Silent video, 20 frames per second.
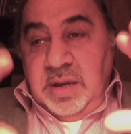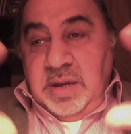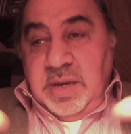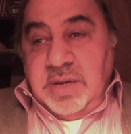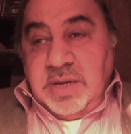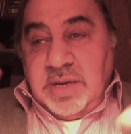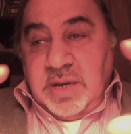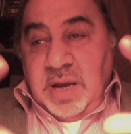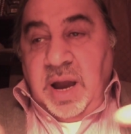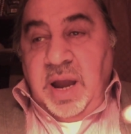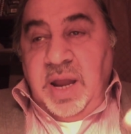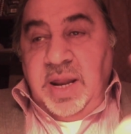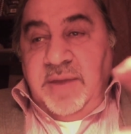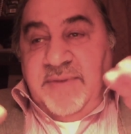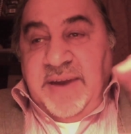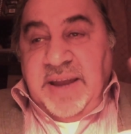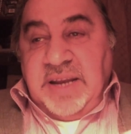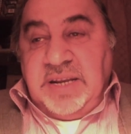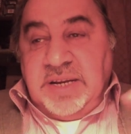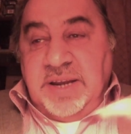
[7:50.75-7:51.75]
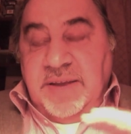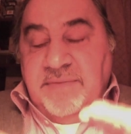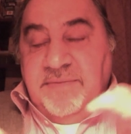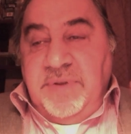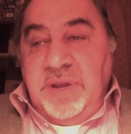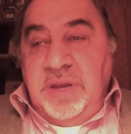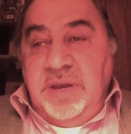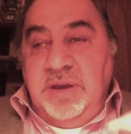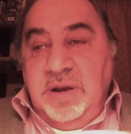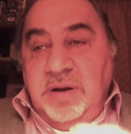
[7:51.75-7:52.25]
this kind of
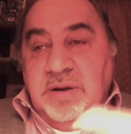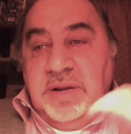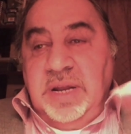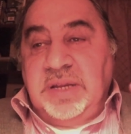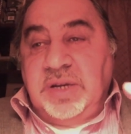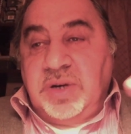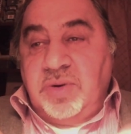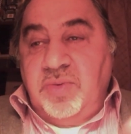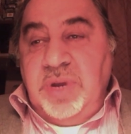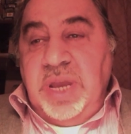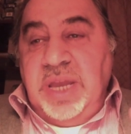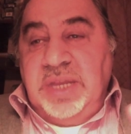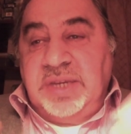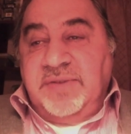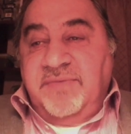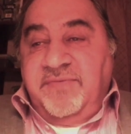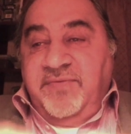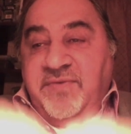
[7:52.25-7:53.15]
activity here that creates a